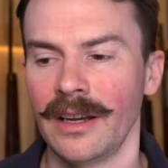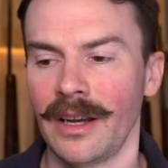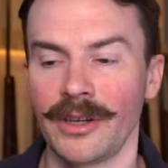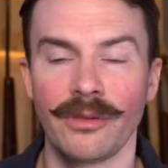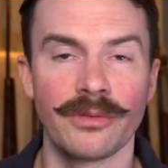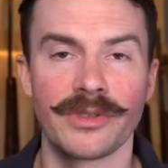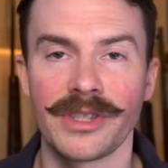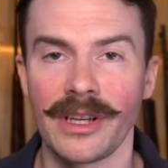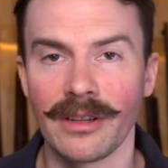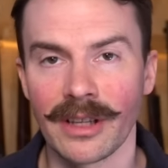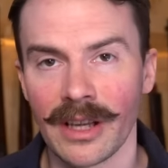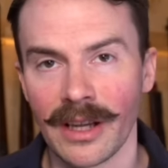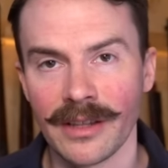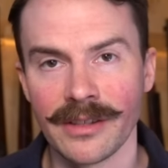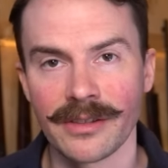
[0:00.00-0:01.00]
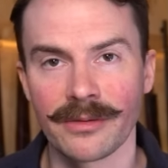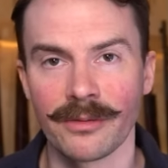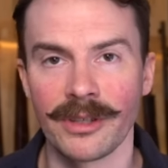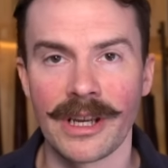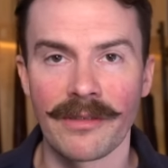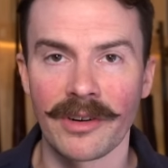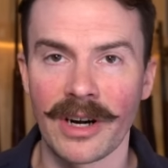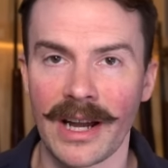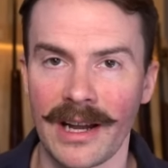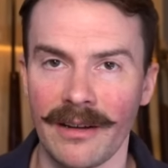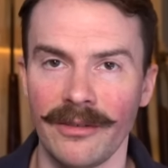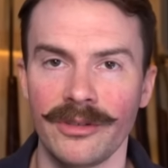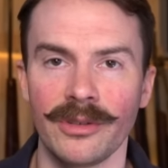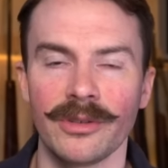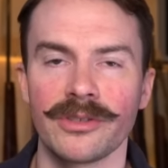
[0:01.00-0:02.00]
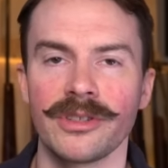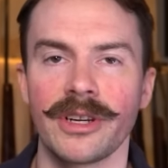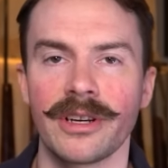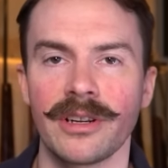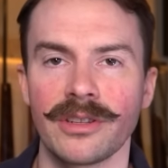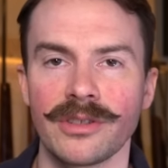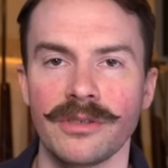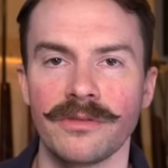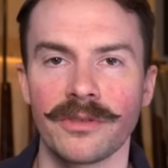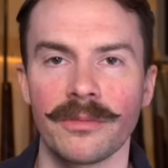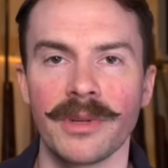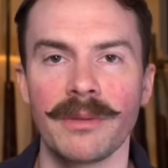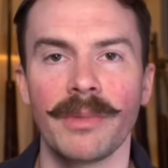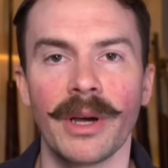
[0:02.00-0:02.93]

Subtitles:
I don't sell guns. We never have. So it's not an issue for me.